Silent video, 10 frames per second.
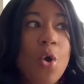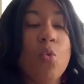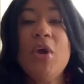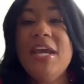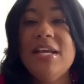
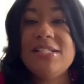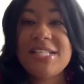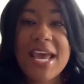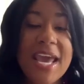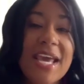we
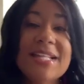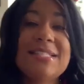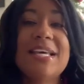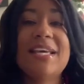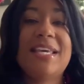tend
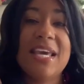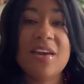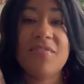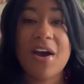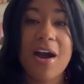to
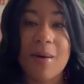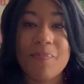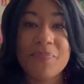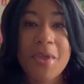give up,